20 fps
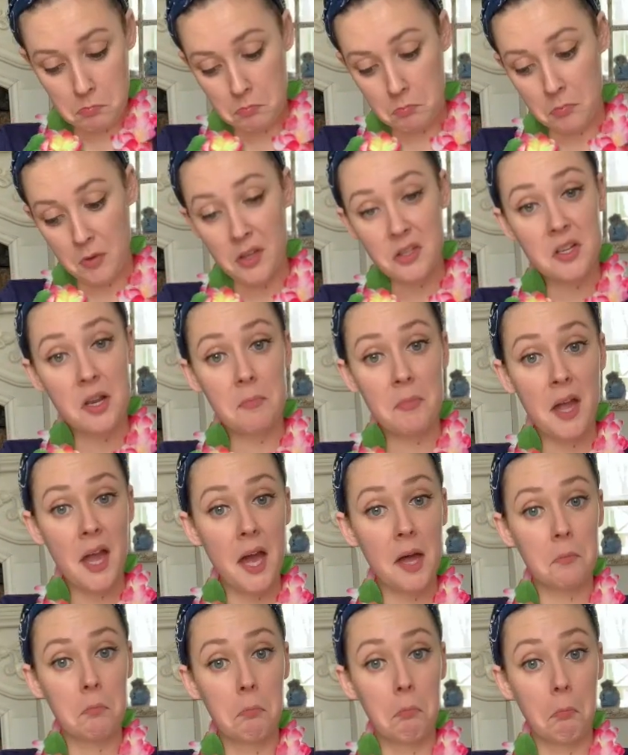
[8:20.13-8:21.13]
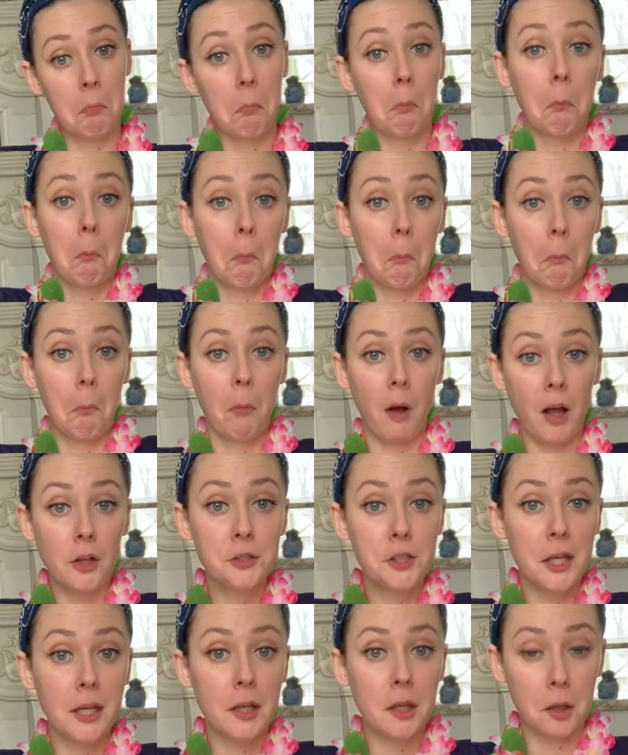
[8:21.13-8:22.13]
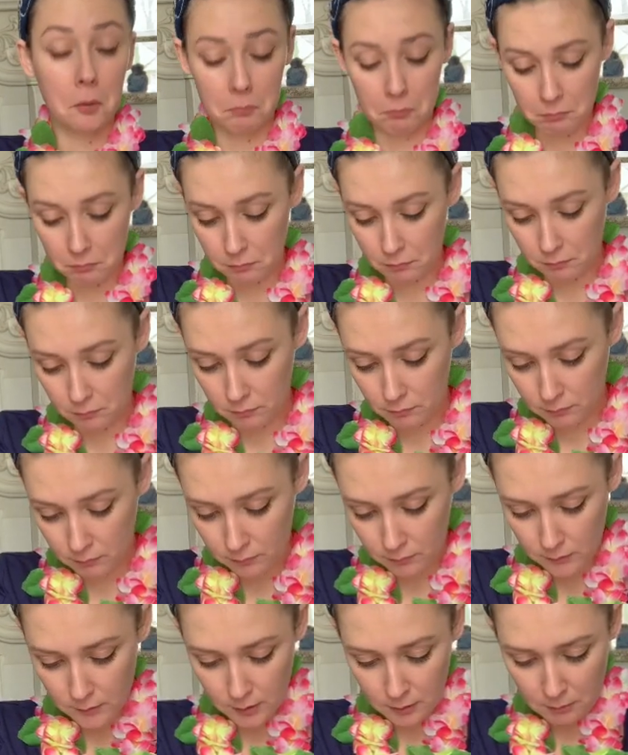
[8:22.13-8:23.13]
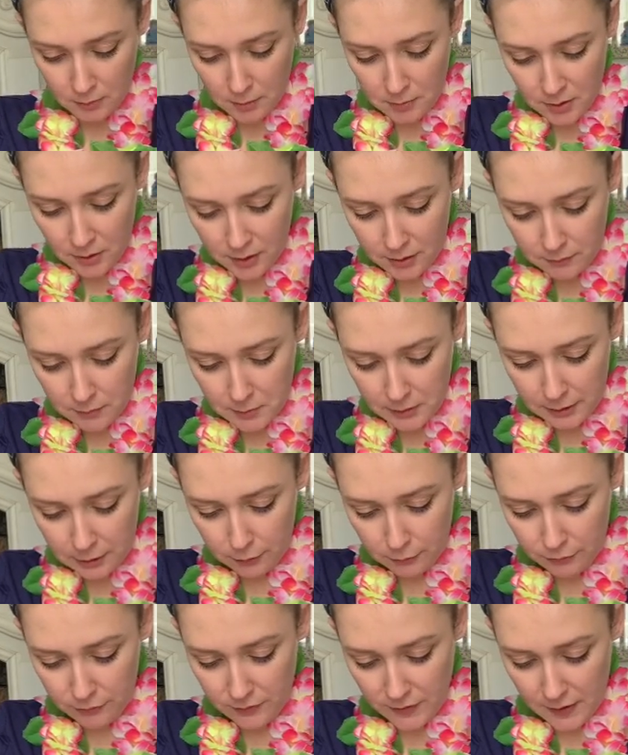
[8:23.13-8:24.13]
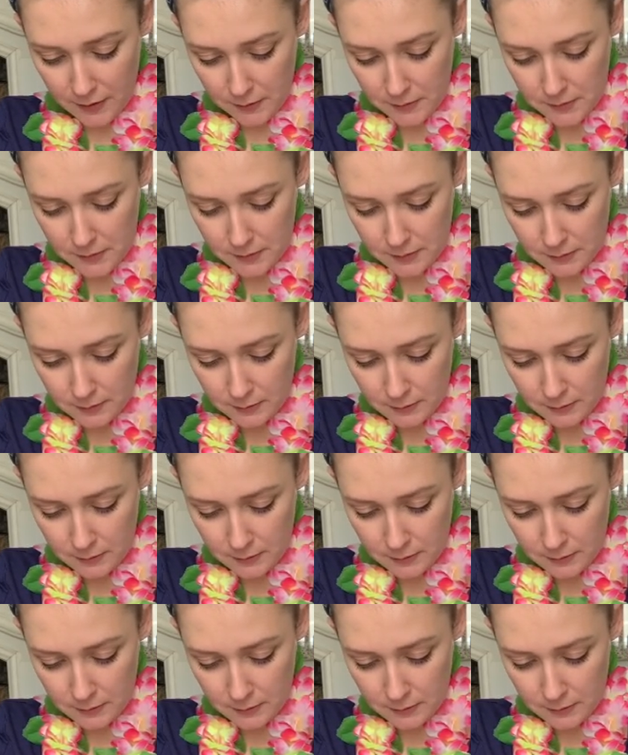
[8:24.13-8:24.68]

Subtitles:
That's not bad. I'll take it. Maybe I'll give him a little face.